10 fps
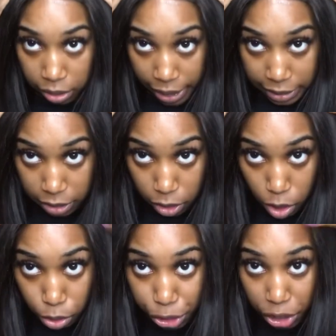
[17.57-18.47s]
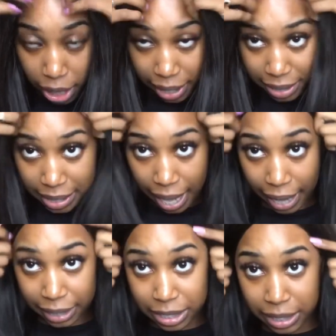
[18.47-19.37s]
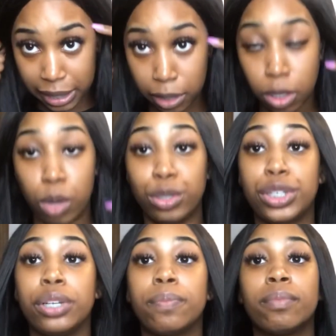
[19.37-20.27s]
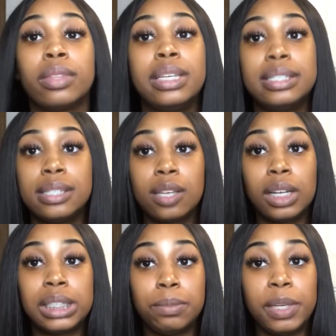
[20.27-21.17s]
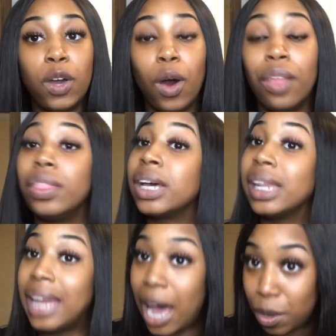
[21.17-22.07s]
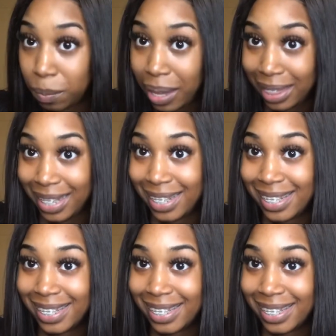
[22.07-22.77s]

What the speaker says: lace closure and it's a HD closure. This is going to be called the clown method.